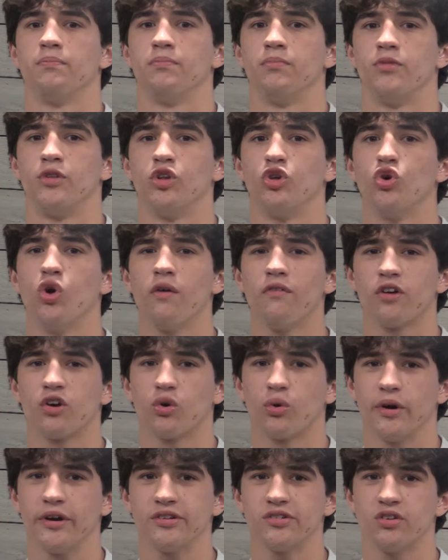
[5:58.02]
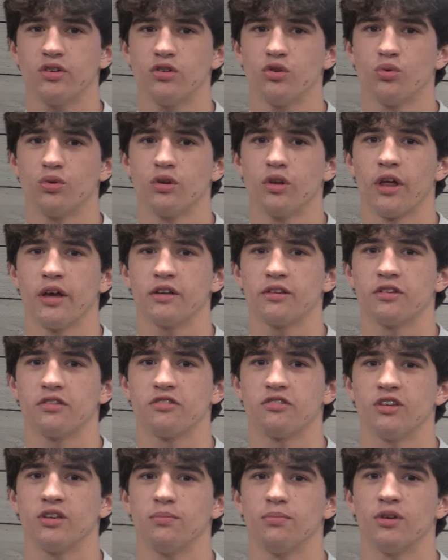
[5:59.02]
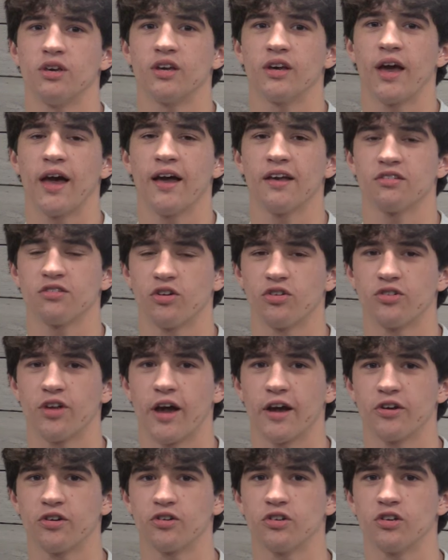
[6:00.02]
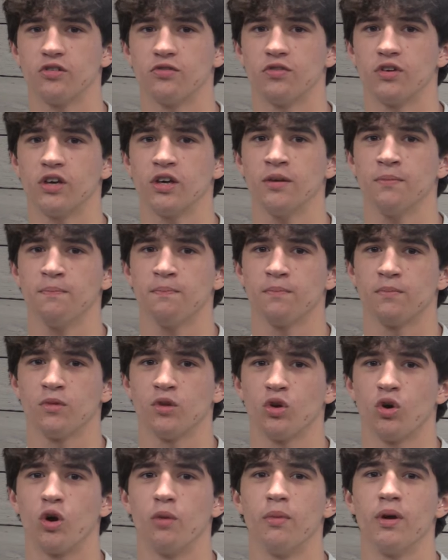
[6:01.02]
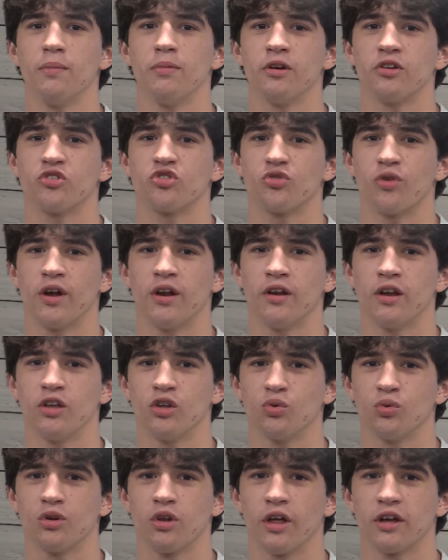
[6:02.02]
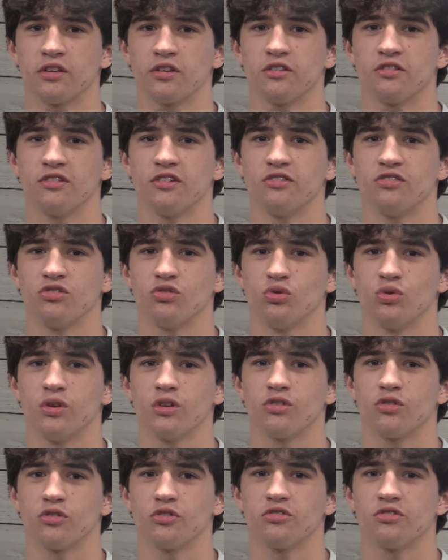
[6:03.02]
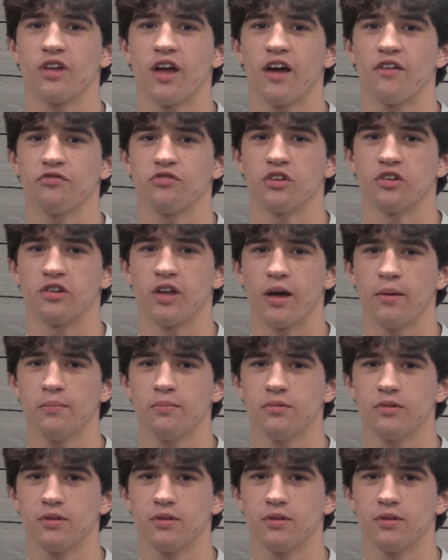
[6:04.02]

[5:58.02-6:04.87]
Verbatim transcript: Do you have a question you would like to see being asked on Tiger TV? Or maybe a trend that you would like to see students or staff attempt?